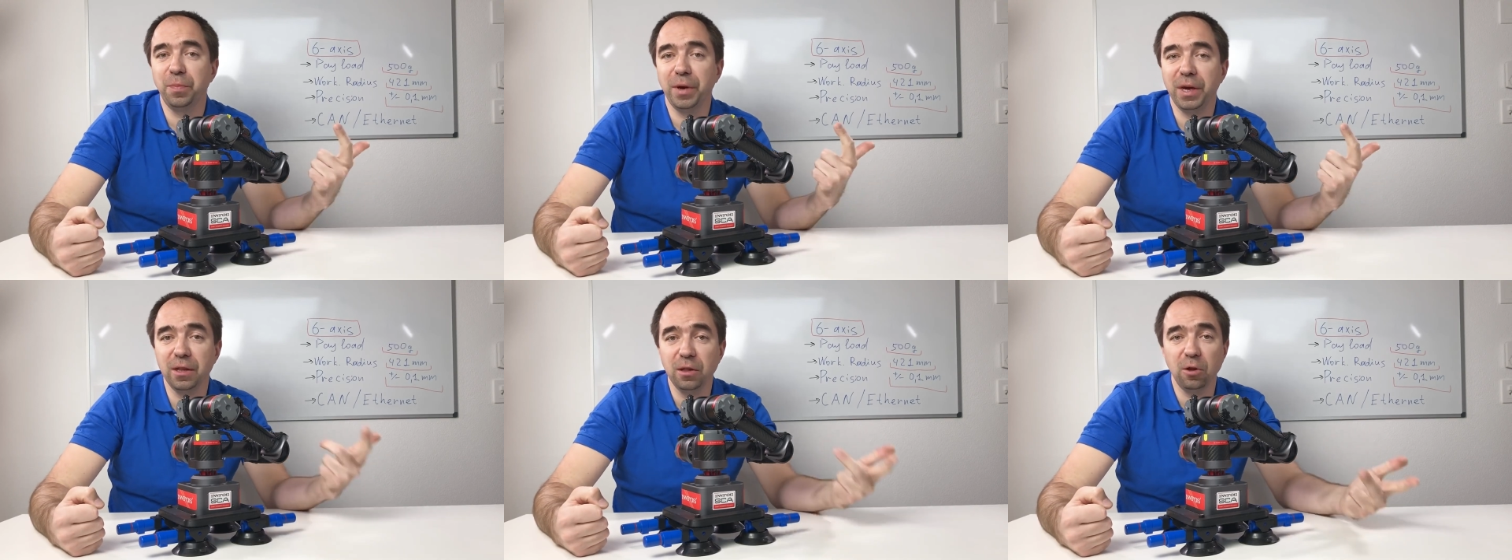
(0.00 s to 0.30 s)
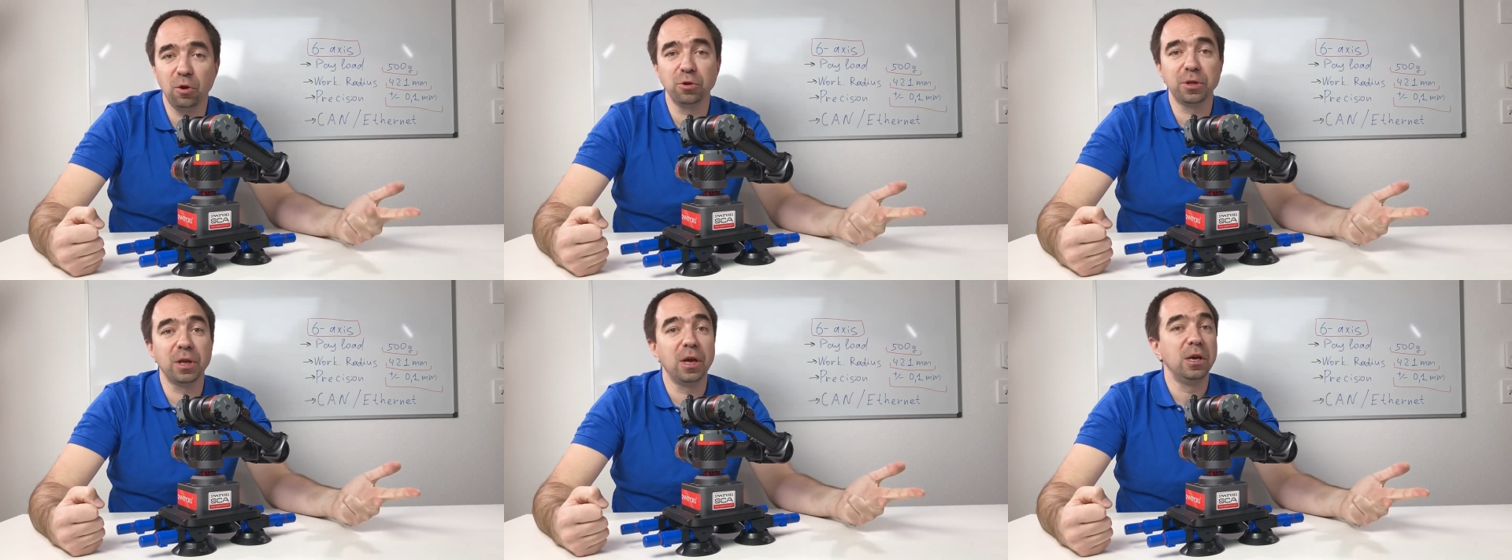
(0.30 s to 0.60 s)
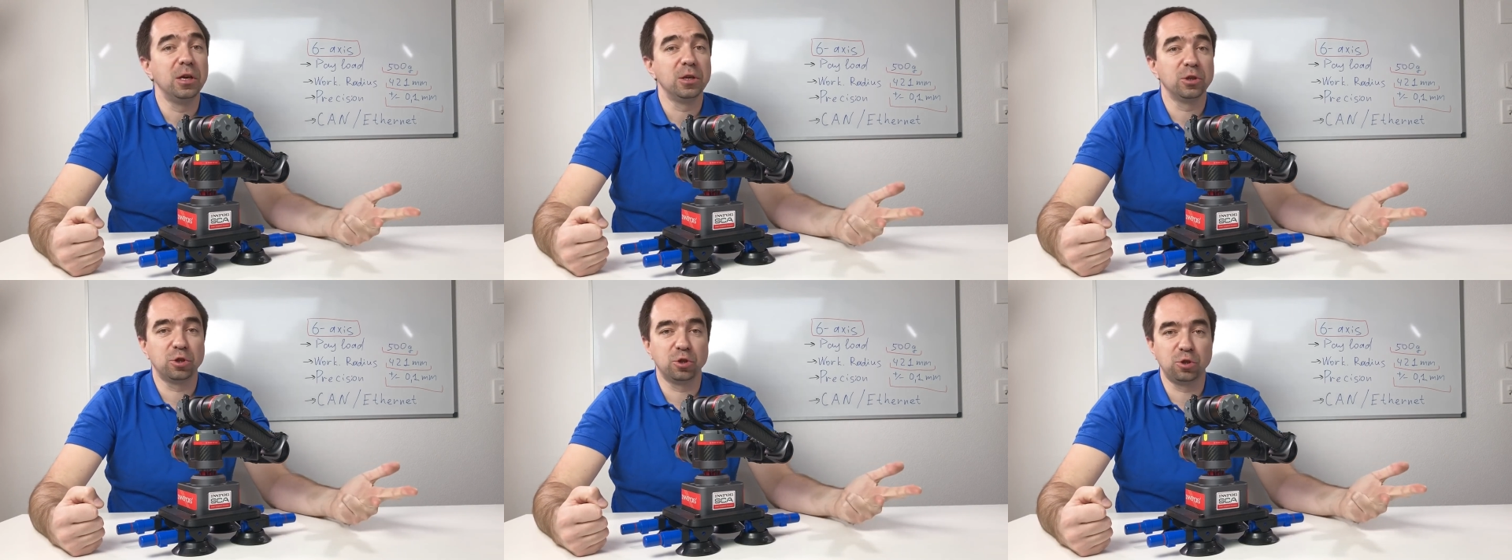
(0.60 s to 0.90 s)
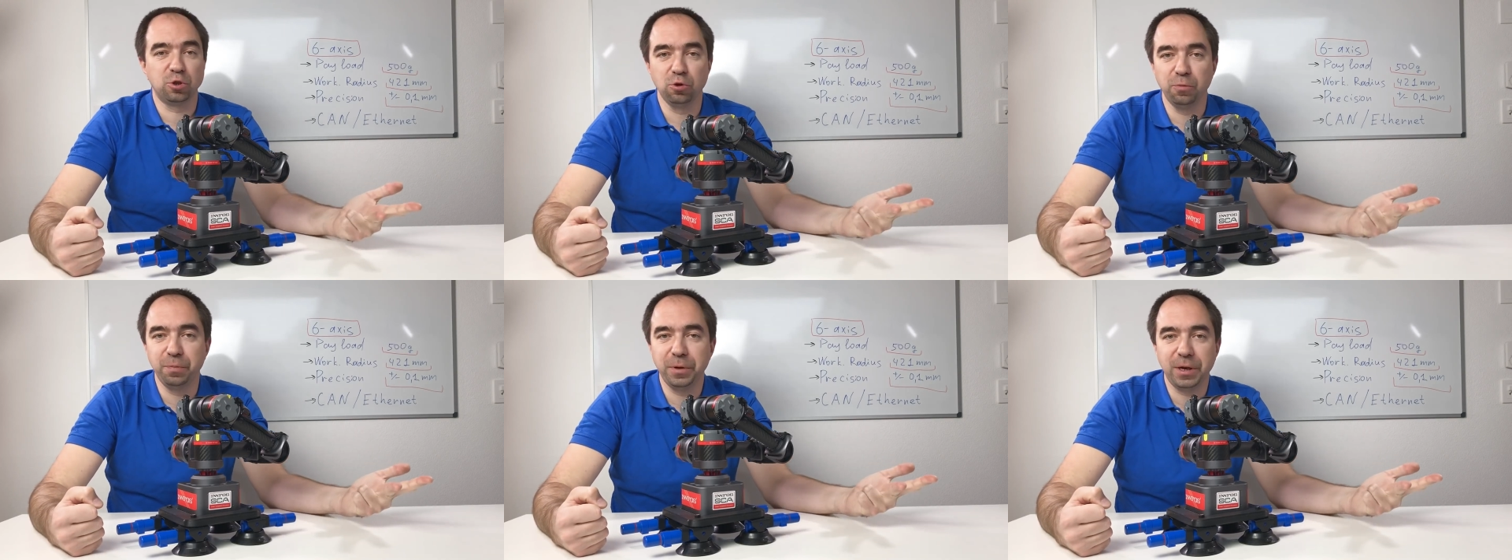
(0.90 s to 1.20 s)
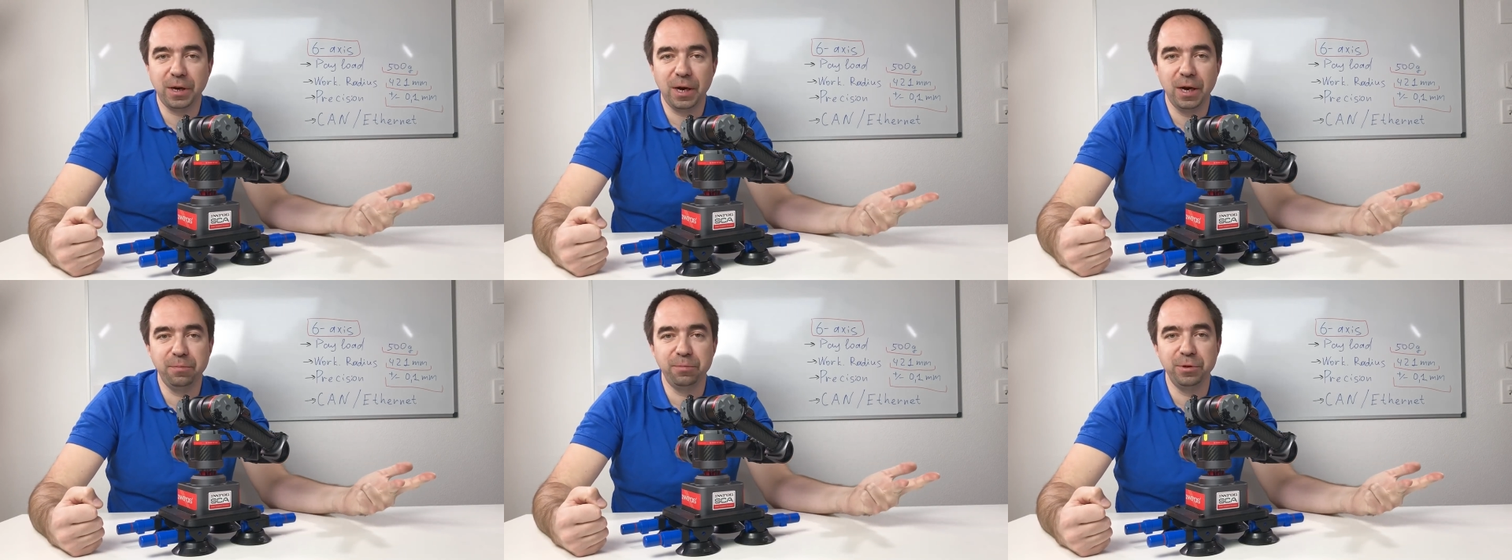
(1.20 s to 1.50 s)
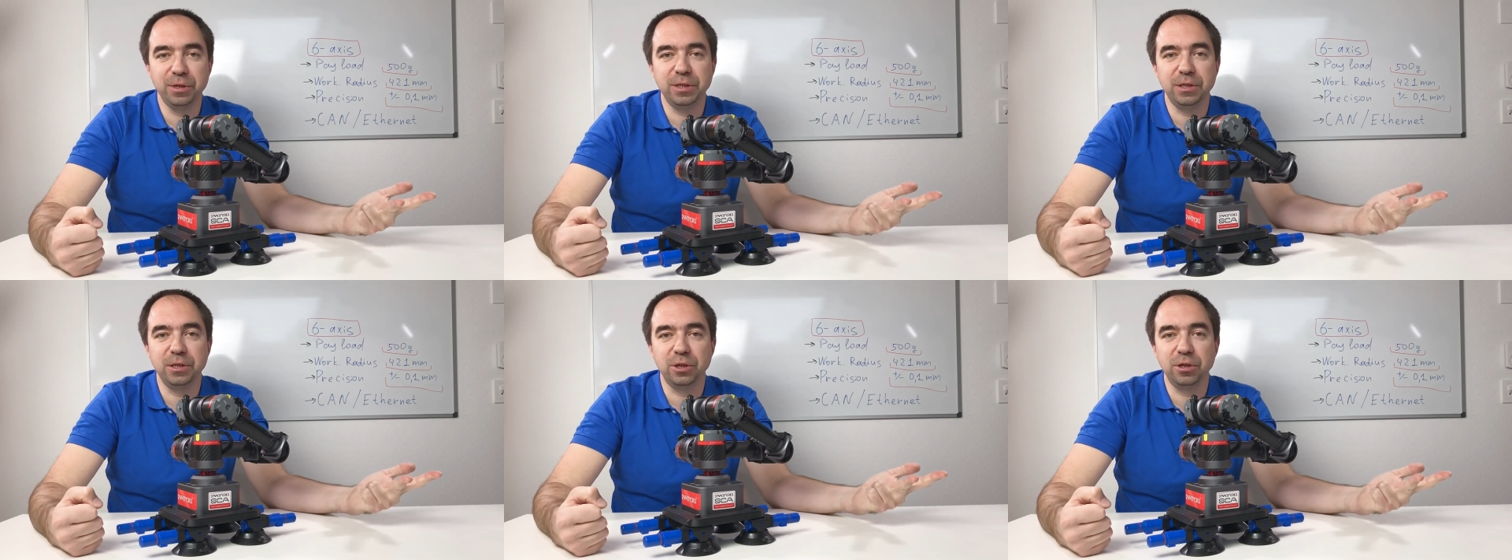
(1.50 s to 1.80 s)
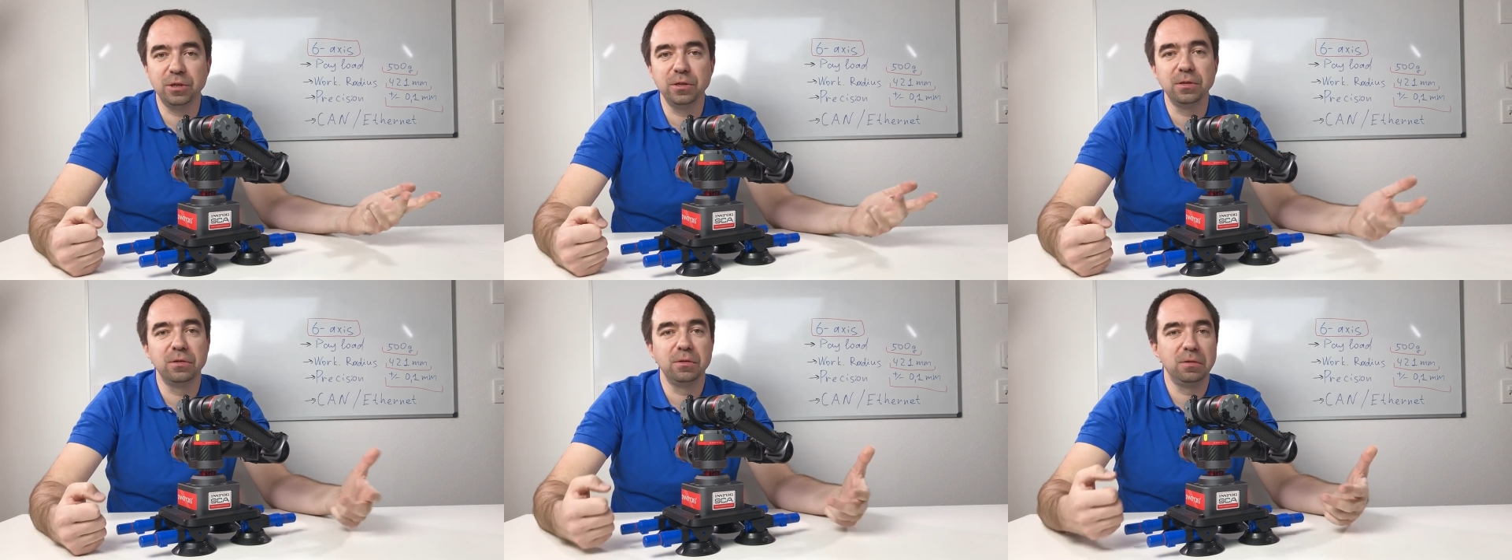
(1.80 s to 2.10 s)
payload, super high
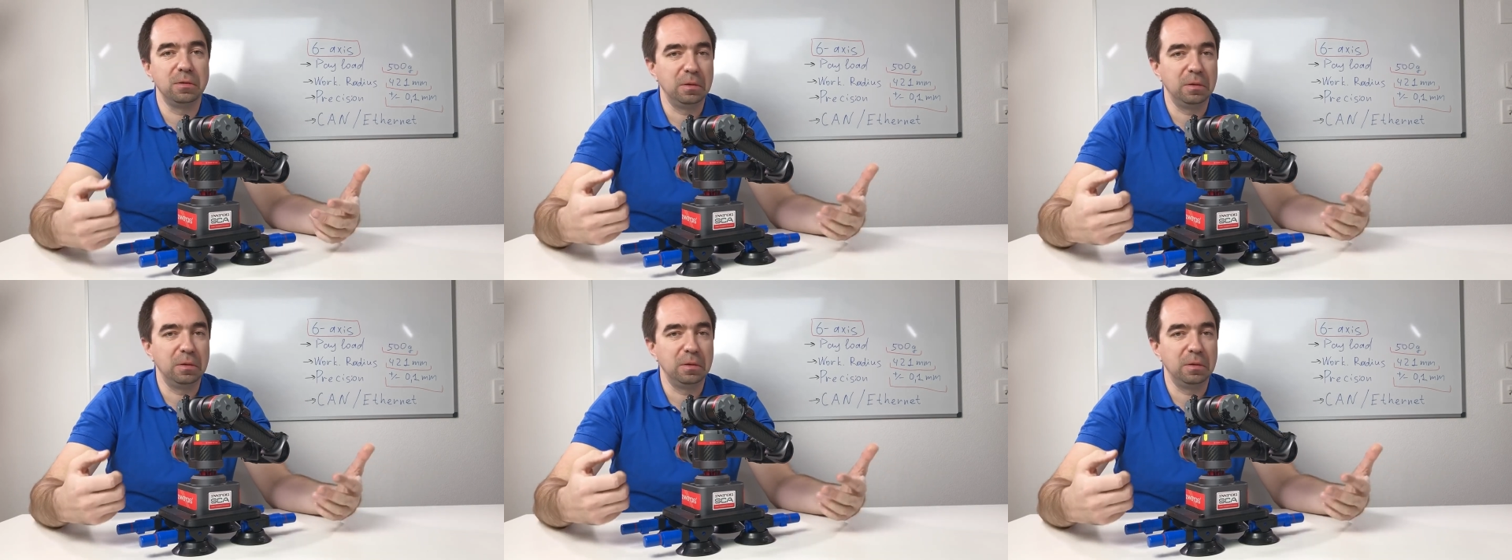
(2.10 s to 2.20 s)
precision.